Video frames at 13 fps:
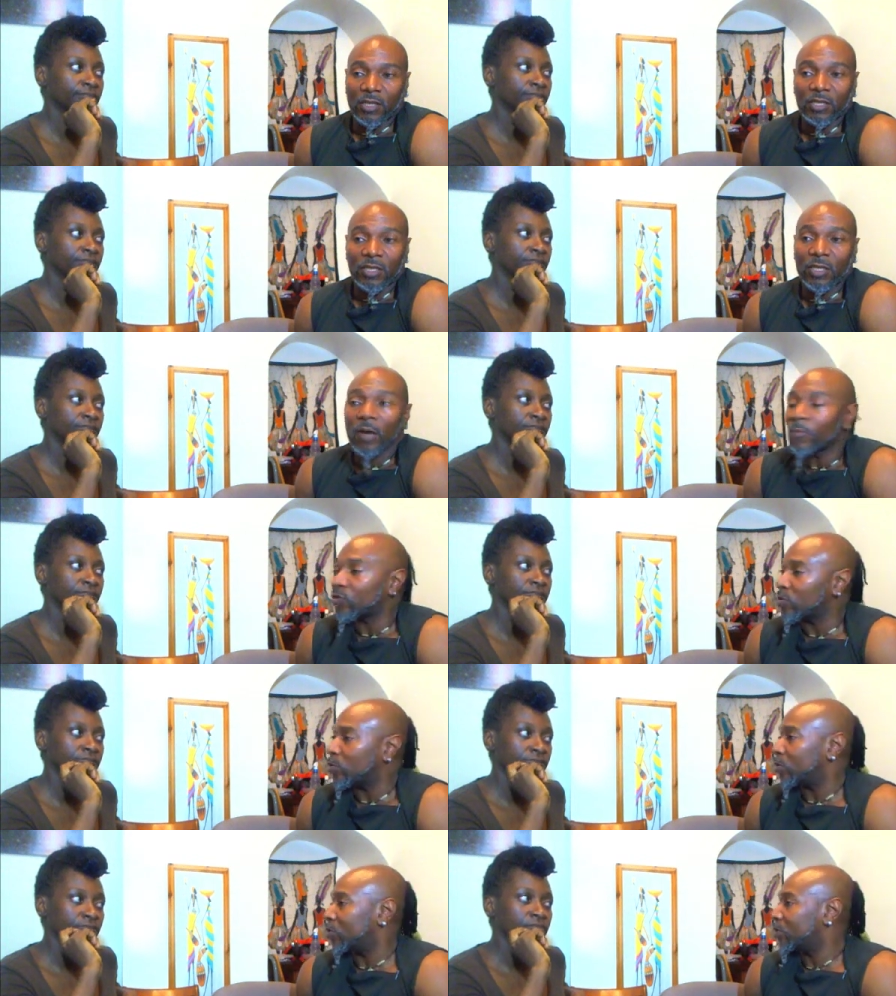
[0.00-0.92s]

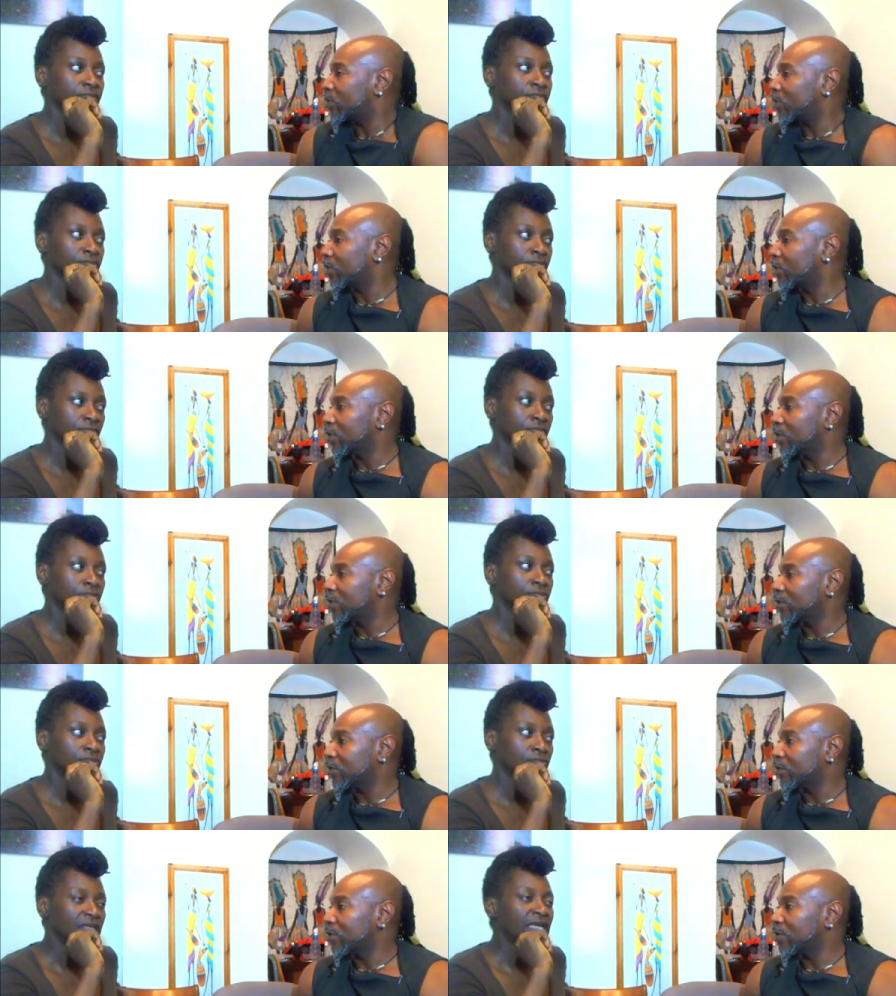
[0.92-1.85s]
Speaker 1: innumerable.
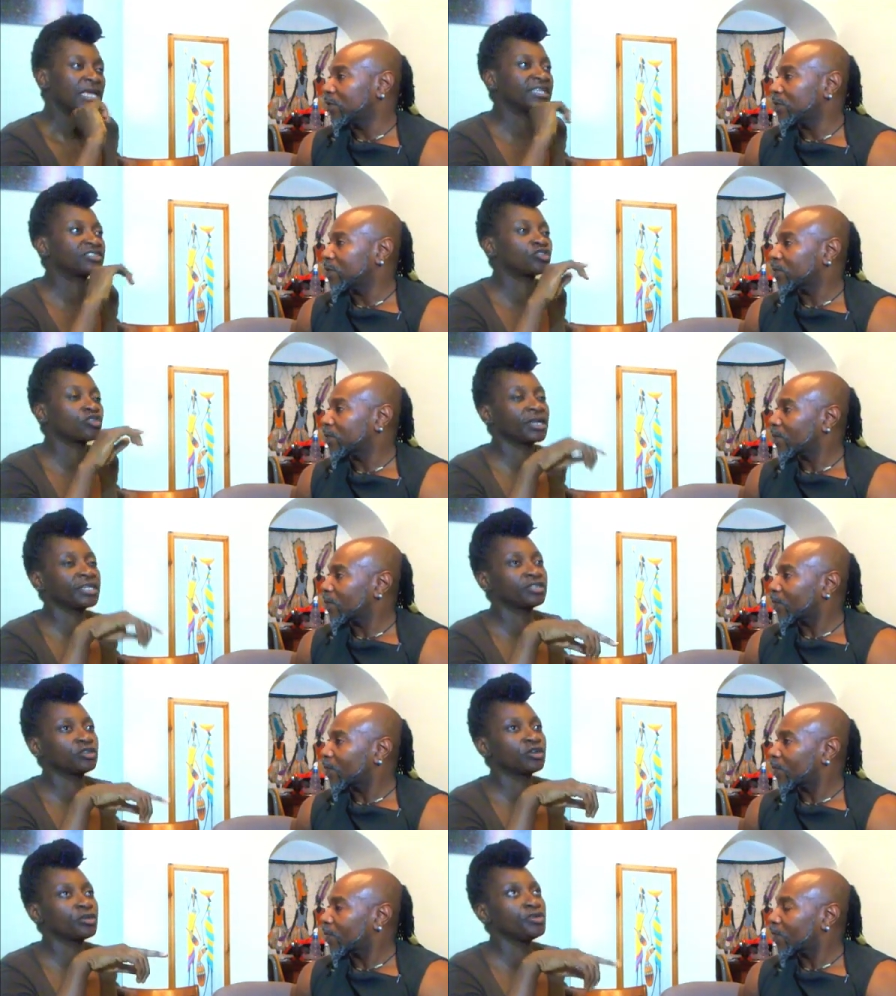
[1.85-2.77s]
It's trying
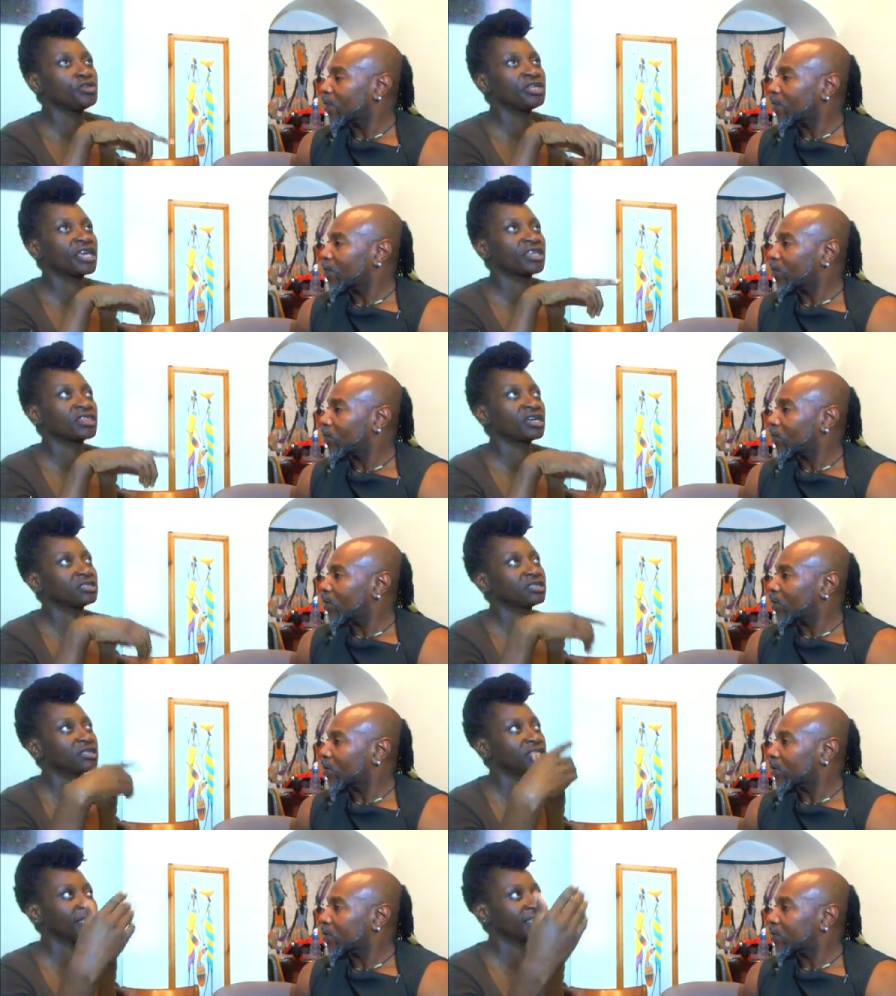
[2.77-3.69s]
to communicate that
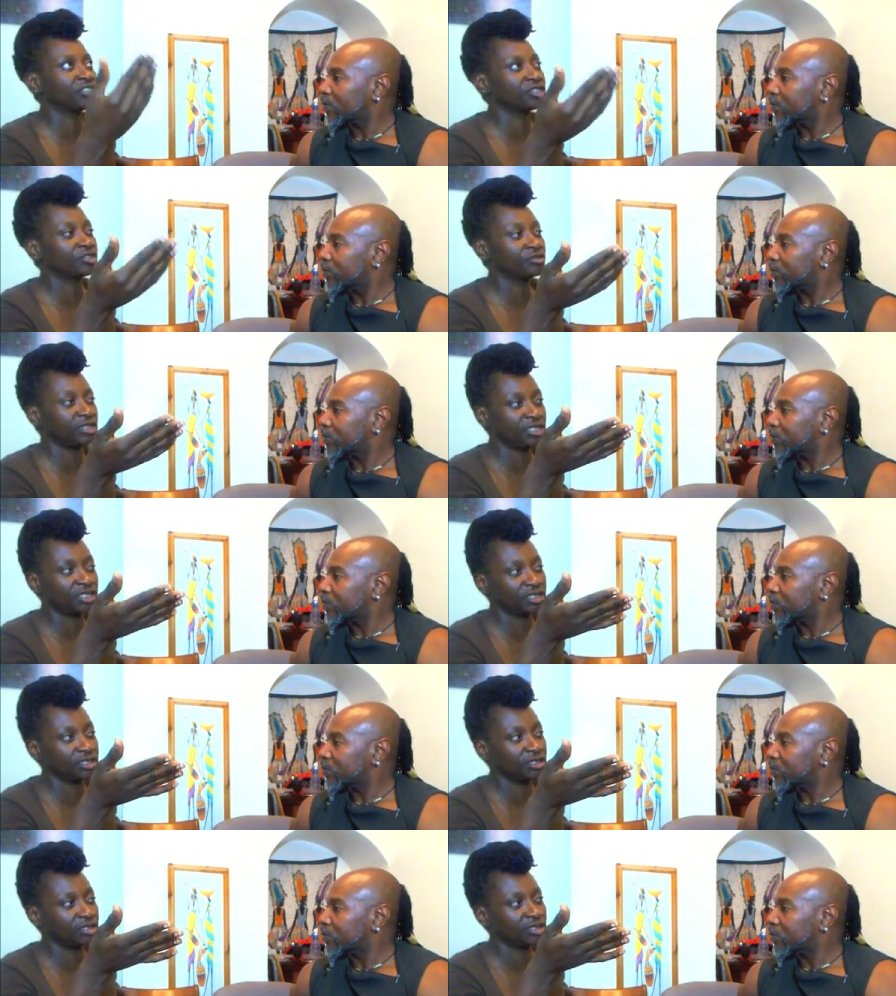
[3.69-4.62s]
to the next
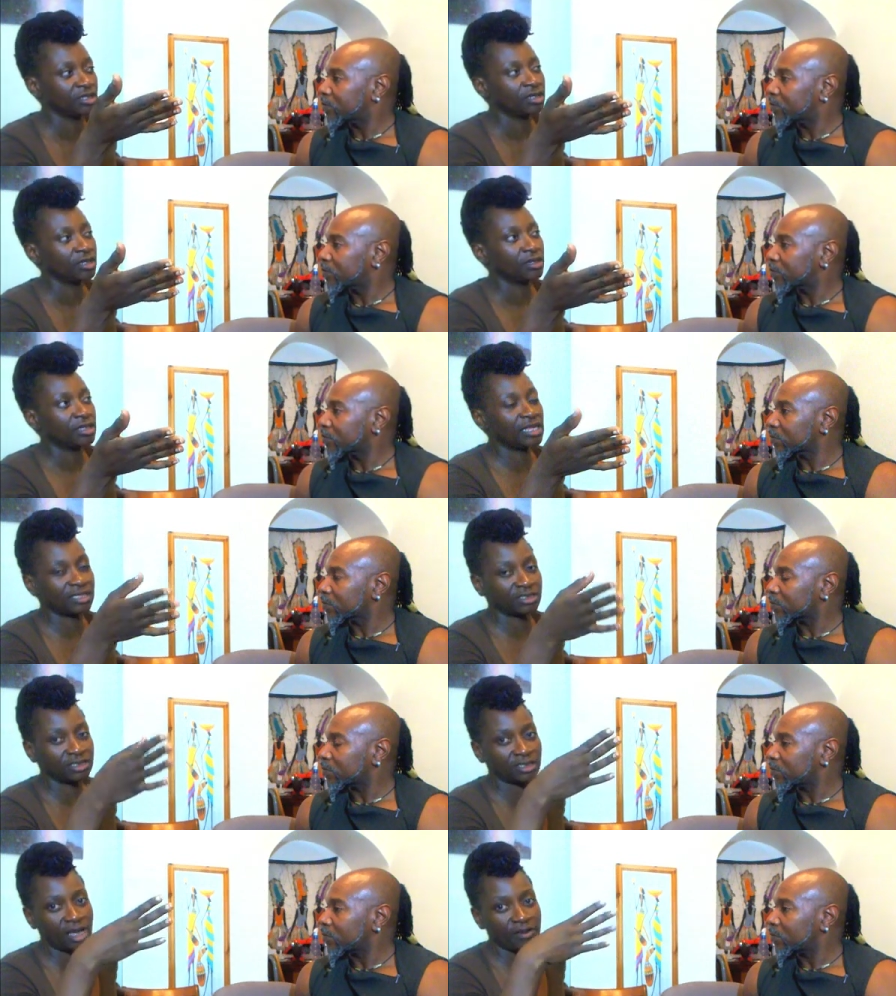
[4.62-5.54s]
generation.
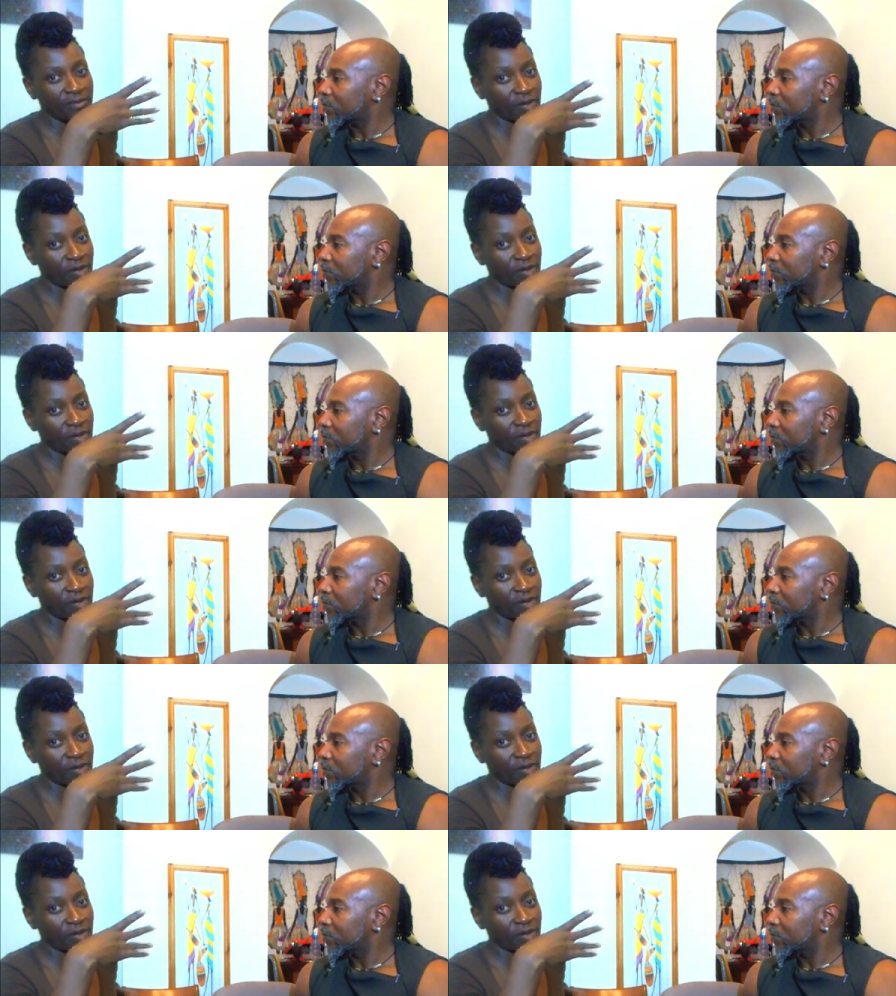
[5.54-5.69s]
That's